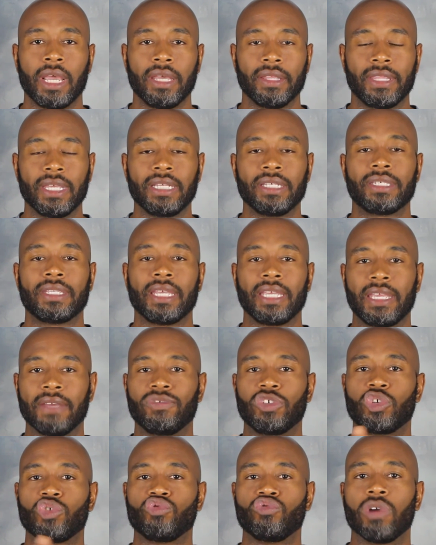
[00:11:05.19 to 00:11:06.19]
things that
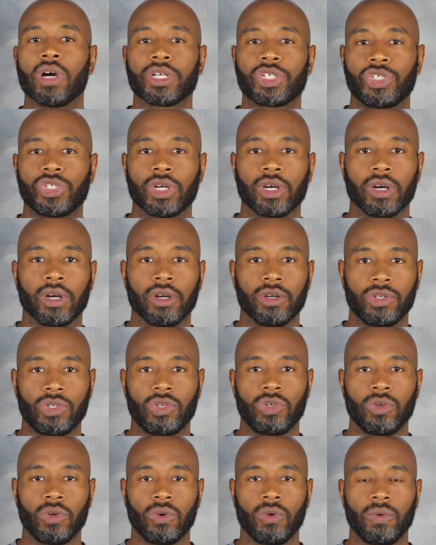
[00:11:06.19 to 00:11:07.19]
give structure
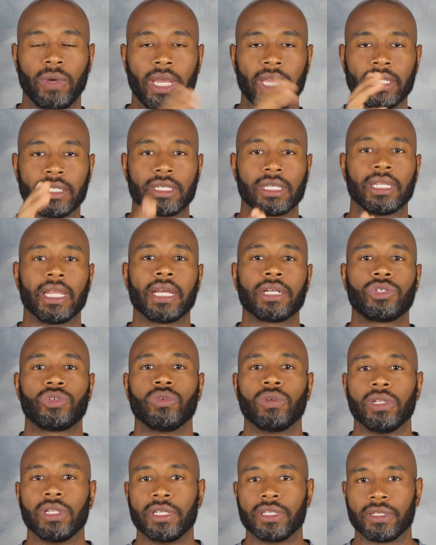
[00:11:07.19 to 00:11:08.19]
to
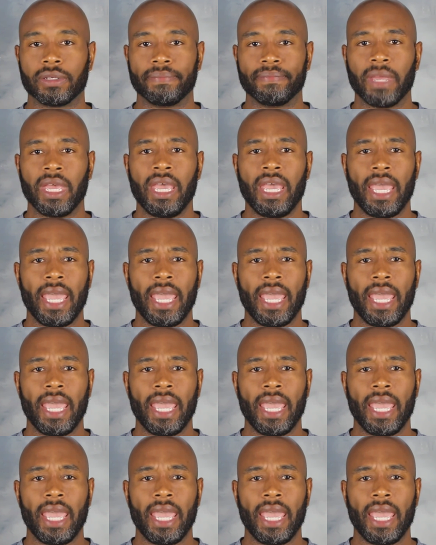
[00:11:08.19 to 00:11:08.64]
intellectualism,